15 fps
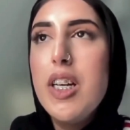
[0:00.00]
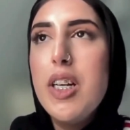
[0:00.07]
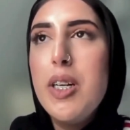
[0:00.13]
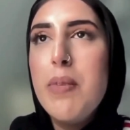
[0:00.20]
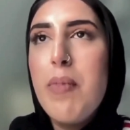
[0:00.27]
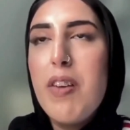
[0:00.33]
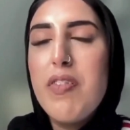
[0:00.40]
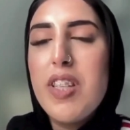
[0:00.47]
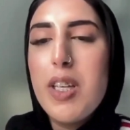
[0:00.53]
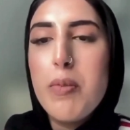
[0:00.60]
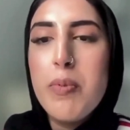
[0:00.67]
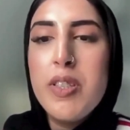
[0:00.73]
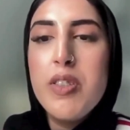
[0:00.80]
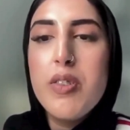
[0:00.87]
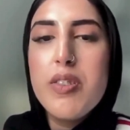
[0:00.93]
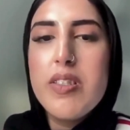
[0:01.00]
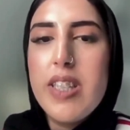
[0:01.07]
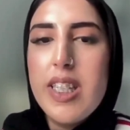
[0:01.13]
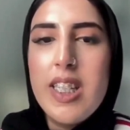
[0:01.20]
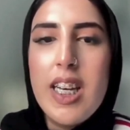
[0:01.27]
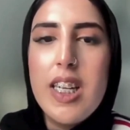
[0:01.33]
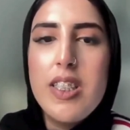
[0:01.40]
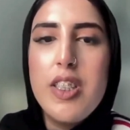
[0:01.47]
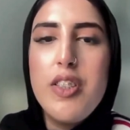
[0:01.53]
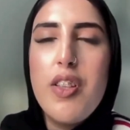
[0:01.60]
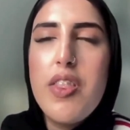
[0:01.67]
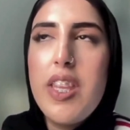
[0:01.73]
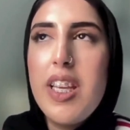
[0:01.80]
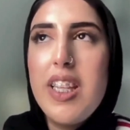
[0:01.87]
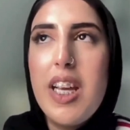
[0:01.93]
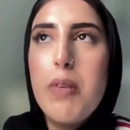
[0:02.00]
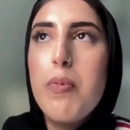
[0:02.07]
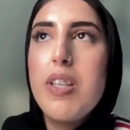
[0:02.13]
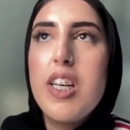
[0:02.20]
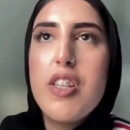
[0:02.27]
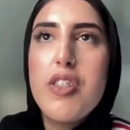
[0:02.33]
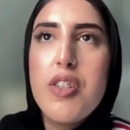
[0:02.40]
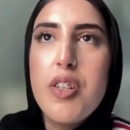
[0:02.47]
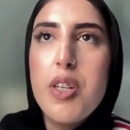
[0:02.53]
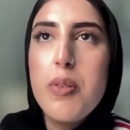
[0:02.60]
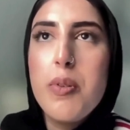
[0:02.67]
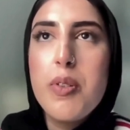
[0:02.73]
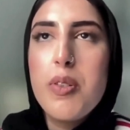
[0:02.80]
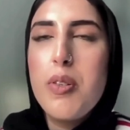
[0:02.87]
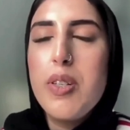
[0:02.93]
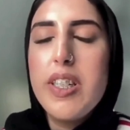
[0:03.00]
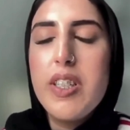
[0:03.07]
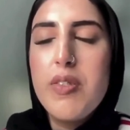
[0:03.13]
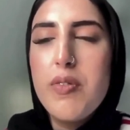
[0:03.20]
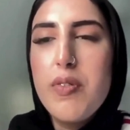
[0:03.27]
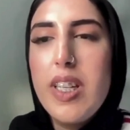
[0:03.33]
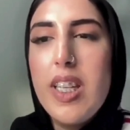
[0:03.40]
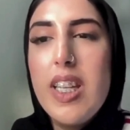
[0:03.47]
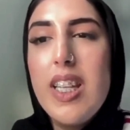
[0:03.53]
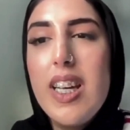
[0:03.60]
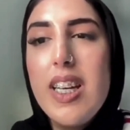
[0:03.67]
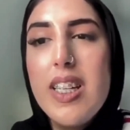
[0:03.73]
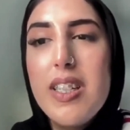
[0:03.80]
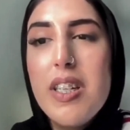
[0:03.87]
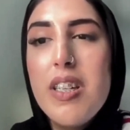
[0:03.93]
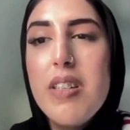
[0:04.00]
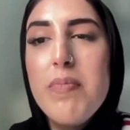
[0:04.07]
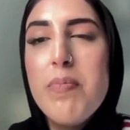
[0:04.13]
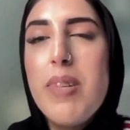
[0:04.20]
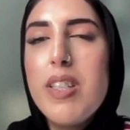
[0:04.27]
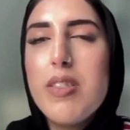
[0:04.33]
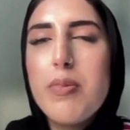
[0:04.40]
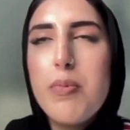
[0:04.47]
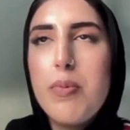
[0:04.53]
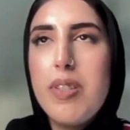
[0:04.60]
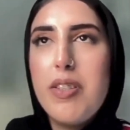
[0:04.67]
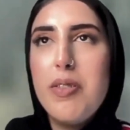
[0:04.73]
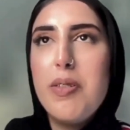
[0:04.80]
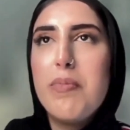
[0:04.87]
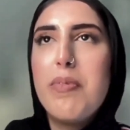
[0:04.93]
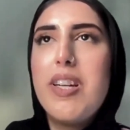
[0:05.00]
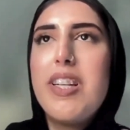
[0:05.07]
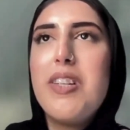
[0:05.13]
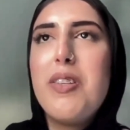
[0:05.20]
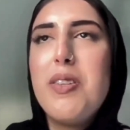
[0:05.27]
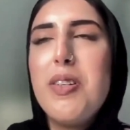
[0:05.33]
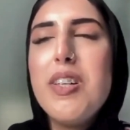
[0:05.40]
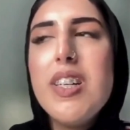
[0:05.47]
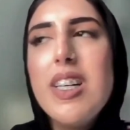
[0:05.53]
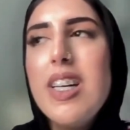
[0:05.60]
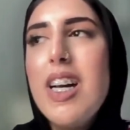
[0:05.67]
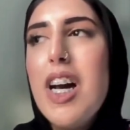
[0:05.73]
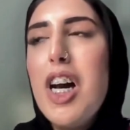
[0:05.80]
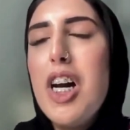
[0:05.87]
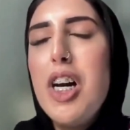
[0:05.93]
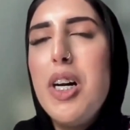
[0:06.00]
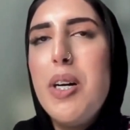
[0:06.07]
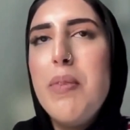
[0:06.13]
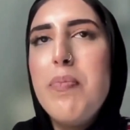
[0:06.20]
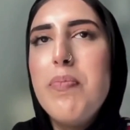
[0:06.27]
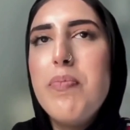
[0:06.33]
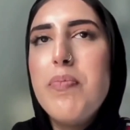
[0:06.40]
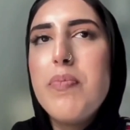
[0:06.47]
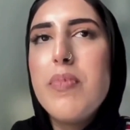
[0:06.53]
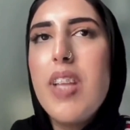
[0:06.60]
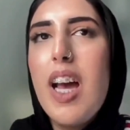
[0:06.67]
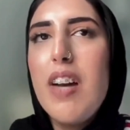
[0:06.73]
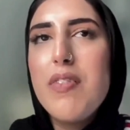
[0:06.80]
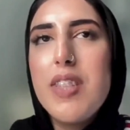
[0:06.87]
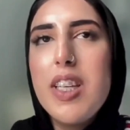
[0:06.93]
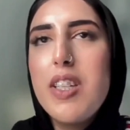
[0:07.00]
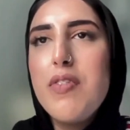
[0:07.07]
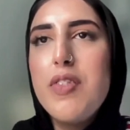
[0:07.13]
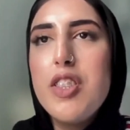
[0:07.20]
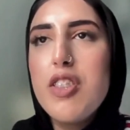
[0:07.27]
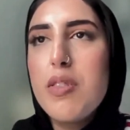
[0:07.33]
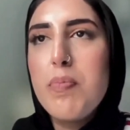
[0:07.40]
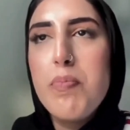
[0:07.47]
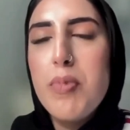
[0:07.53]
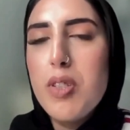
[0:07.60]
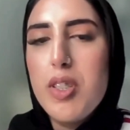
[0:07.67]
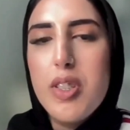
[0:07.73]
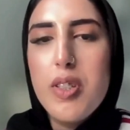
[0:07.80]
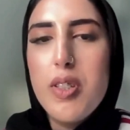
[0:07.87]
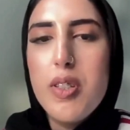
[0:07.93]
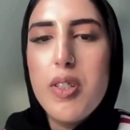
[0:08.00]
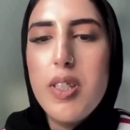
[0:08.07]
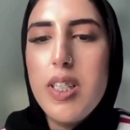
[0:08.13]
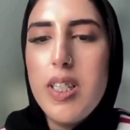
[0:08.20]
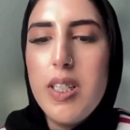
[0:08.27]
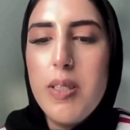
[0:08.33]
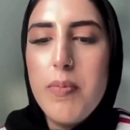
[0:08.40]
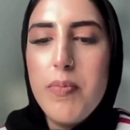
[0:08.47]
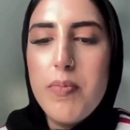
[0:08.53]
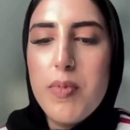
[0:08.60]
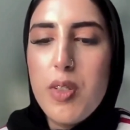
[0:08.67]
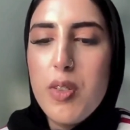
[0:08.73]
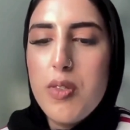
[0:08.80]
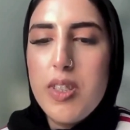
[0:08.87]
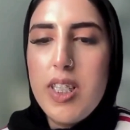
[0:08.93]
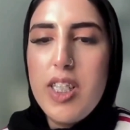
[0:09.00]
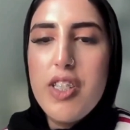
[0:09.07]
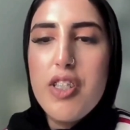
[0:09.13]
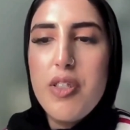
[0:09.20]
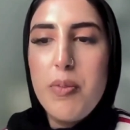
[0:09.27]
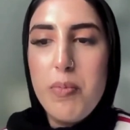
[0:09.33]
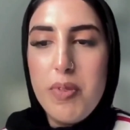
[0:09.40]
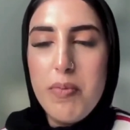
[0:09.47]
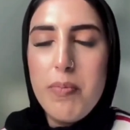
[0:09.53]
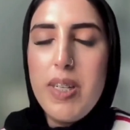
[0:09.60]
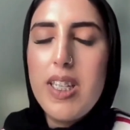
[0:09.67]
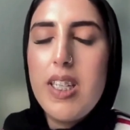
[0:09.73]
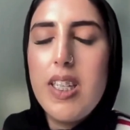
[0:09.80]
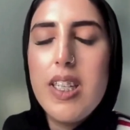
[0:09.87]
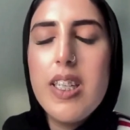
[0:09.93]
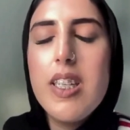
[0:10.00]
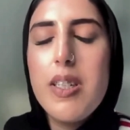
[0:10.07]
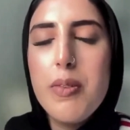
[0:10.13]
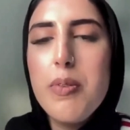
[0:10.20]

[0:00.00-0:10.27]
I feel like when you're sitting down and you think like whether I should go or not, it can really like mess with your brain a lot. Um, I feel like if you just book your consultation with Medlink, it